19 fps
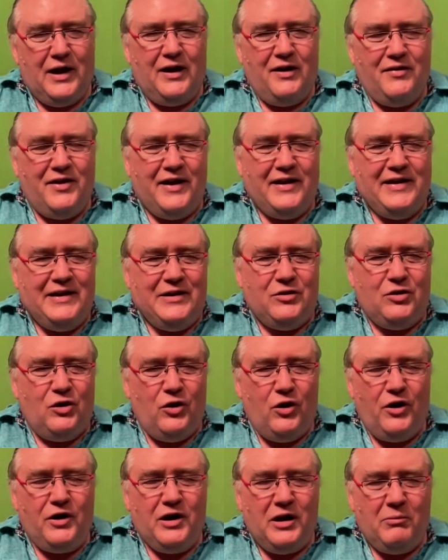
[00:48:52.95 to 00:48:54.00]
They need to
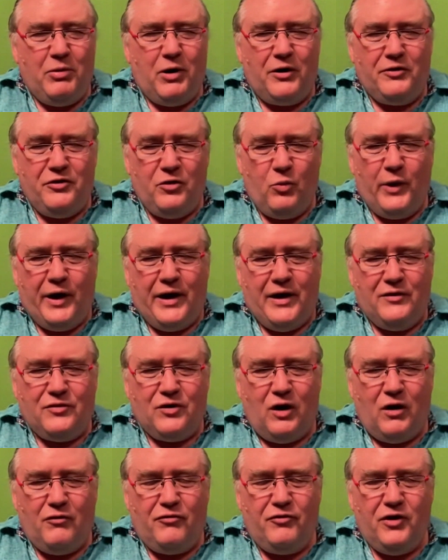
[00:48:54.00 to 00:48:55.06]
learn about the ways
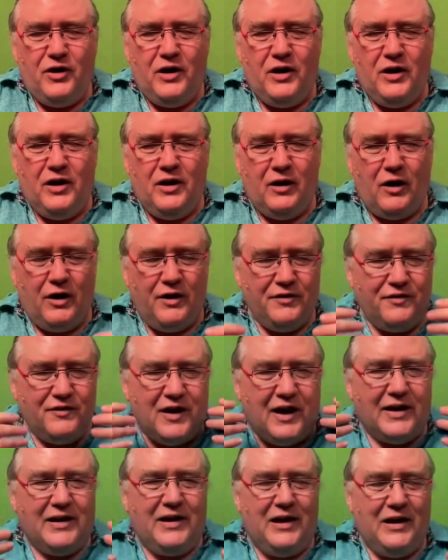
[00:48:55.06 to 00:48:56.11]
of a
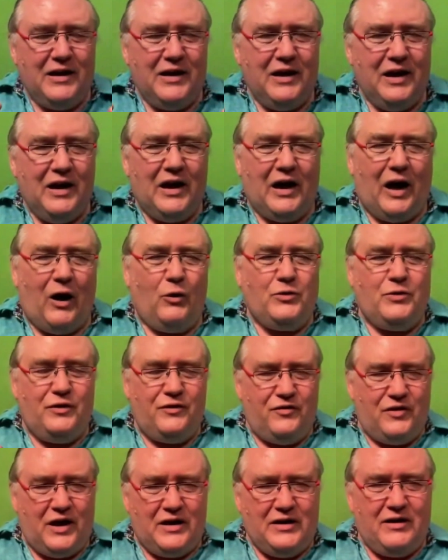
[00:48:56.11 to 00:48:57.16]
psychic, how to
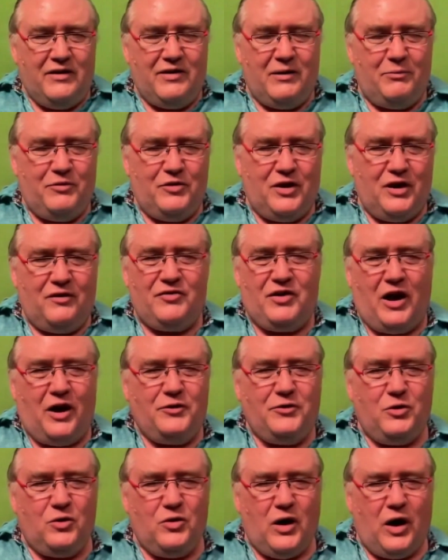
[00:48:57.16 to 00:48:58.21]
center themselves, how
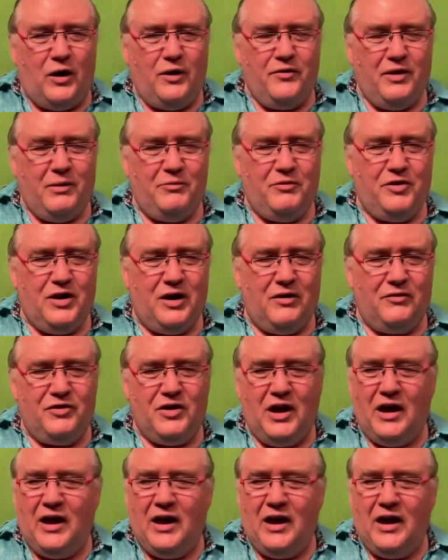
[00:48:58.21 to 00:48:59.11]
to ground themselves,